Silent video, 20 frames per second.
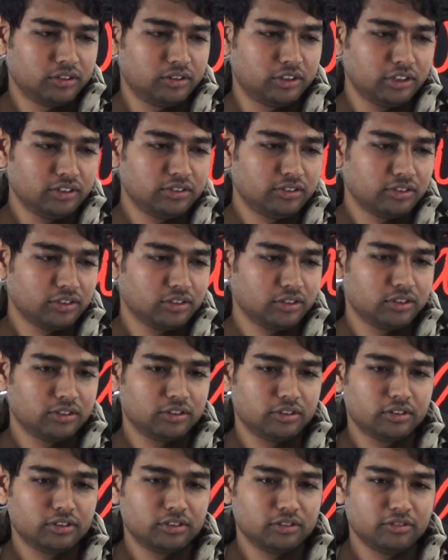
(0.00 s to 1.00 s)
this
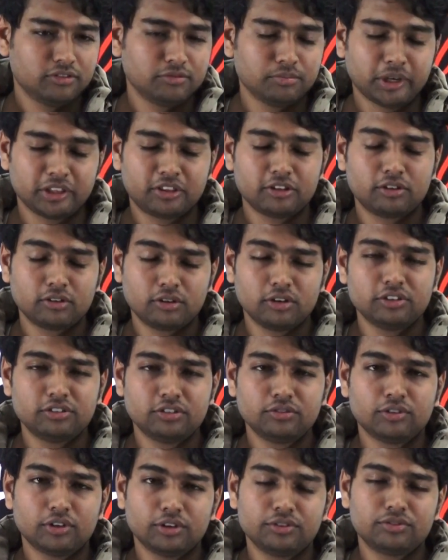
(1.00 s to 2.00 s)

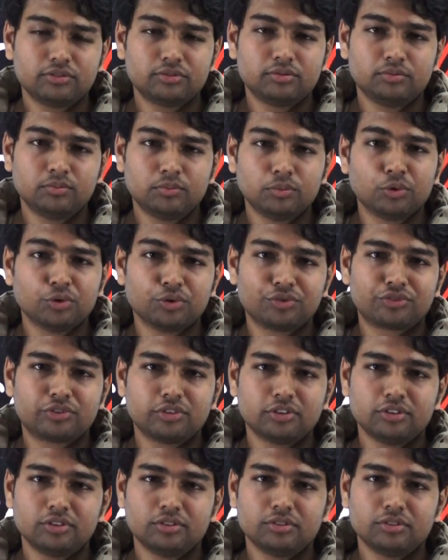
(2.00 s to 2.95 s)
methodology was most